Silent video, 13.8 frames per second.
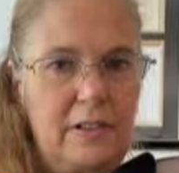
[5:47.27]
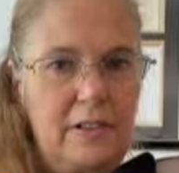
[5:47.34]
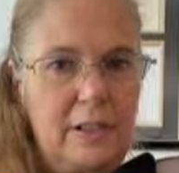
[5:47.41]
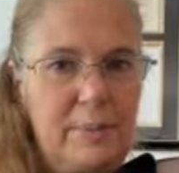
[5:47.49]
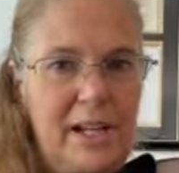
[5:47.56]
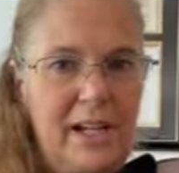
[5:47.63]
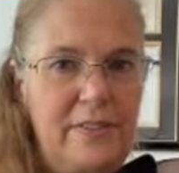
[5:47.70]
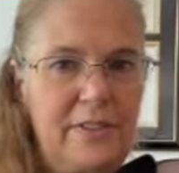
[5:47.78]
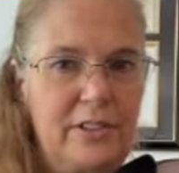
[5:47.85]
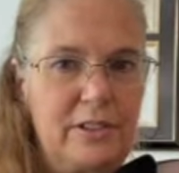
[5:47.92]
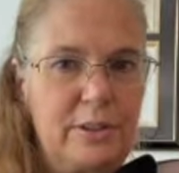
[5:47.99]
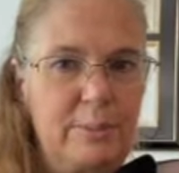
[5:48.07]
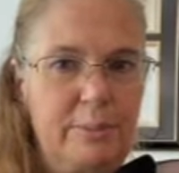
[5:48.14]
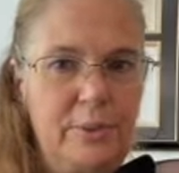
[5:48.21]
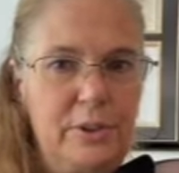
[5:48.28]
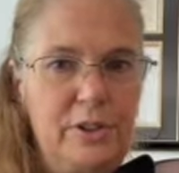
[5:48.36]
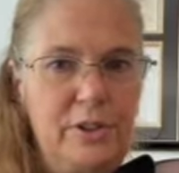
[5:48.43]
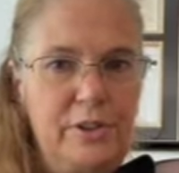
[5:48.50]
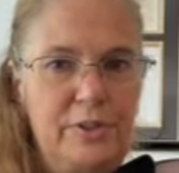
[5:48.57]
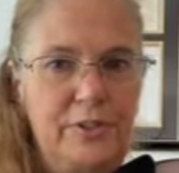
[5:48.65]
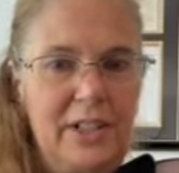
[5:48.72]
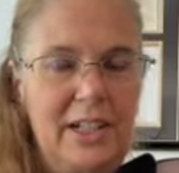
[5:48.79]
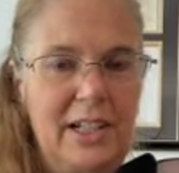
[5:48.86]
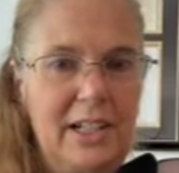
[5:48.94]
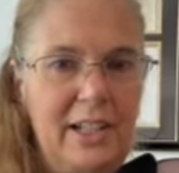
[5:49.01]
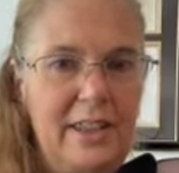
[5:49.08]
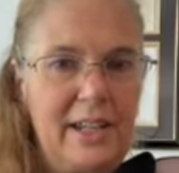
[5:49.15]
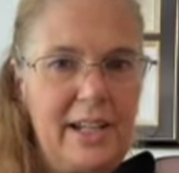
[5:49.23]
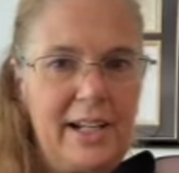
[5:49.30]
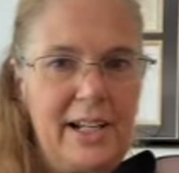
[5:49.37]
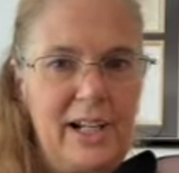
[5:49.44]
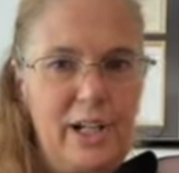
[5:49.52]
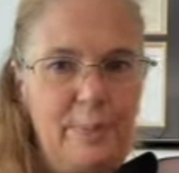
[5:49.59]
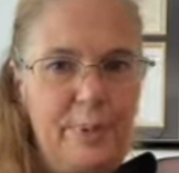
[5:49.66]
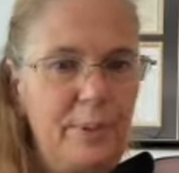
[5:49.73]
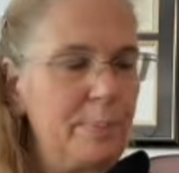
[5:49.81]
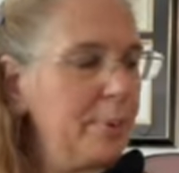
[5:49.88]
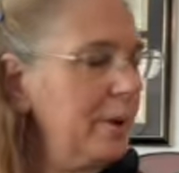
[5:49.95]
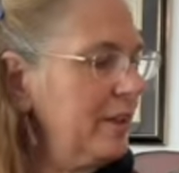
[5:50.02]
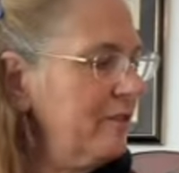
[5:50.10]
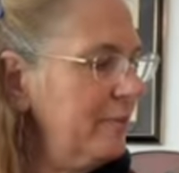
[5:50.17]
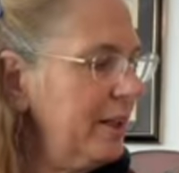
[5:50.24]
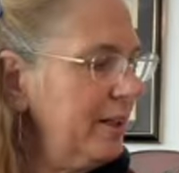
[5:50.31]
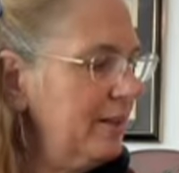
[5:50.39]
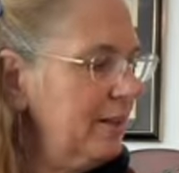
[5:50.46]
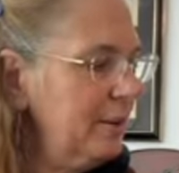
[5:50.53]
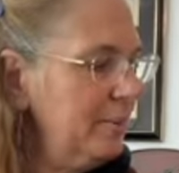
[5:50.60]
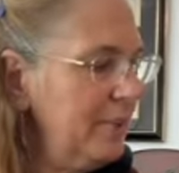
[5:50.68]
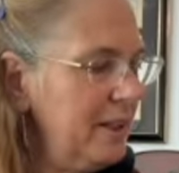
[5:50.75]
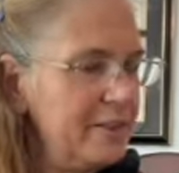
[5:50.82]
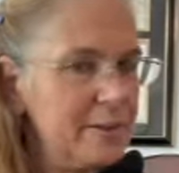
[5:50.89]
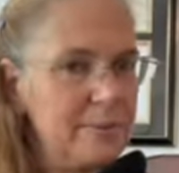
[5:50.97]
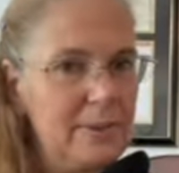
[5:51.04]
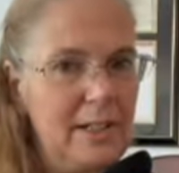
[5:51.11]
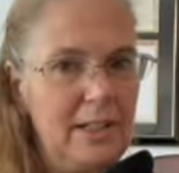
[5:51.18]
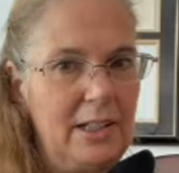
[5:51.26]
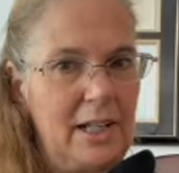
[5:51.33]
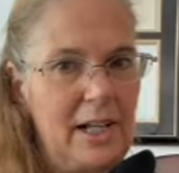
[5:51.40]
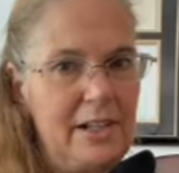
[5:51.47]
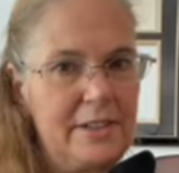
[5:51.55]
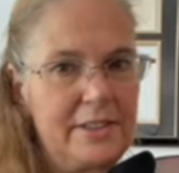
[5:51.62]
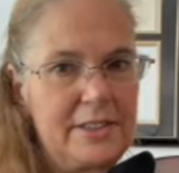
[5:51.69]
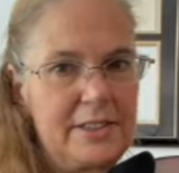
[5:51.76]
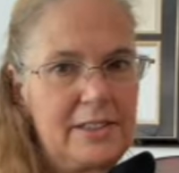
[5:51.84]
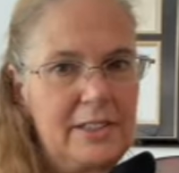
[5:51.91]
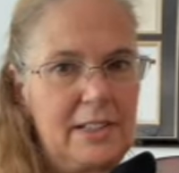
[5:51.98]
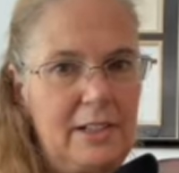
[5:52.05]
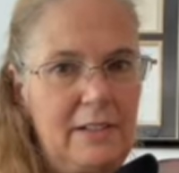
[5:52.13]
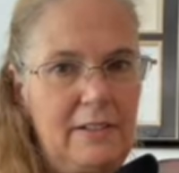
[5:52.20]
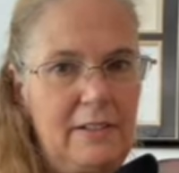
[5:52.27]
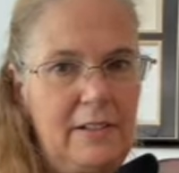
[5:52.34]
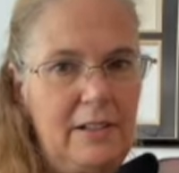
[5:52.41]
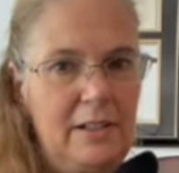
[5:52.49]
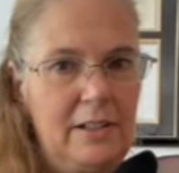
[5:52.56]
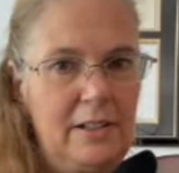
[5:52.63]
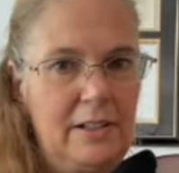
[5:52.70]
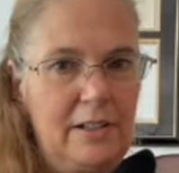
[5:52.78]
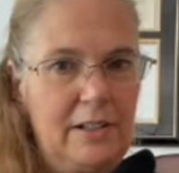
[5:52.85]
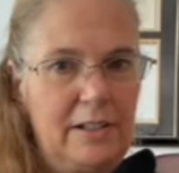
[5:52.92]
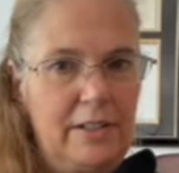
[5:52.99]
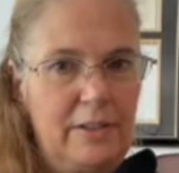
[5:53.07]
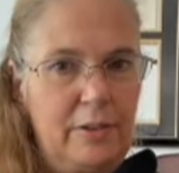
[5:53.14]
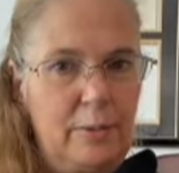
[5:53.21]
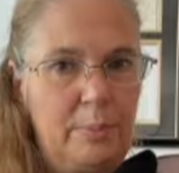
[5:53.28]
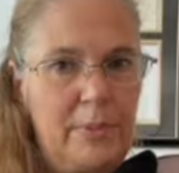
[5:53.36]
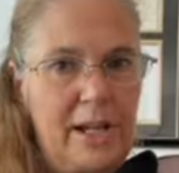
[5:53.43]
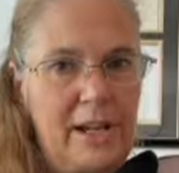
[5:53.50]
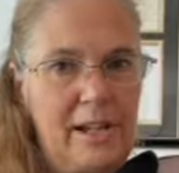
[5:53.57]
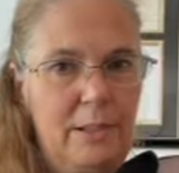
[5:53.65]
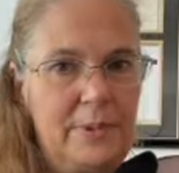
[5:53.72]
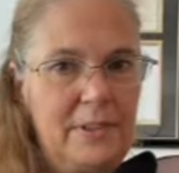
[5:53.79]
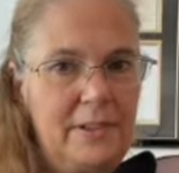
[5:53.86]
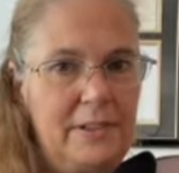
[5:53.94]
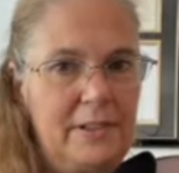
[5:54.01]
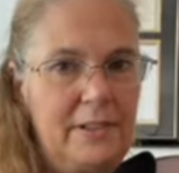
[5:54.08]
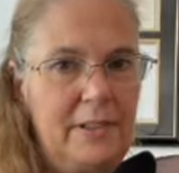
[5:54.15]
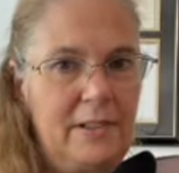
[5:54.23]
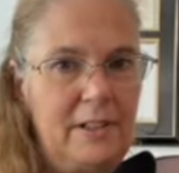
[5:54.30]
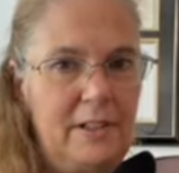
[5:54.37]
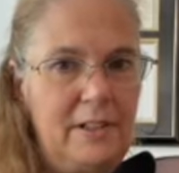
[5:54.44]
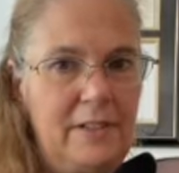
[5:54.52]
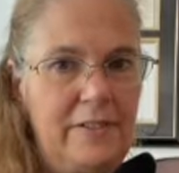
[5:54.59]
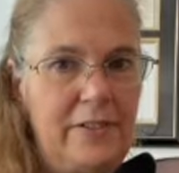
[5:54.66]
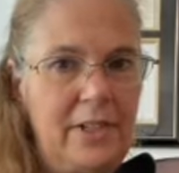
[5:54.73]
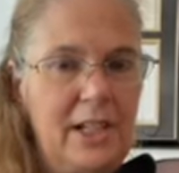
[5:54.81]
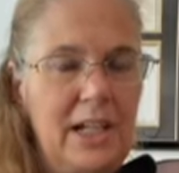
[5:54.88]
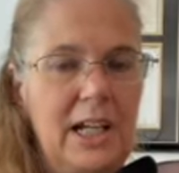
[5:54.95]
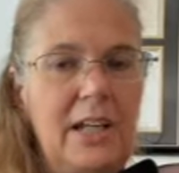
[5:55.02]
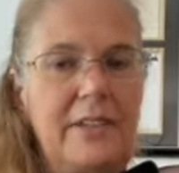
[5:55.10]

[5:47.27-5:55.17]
So I'm having to move that upper part of my arm as well as my elbow.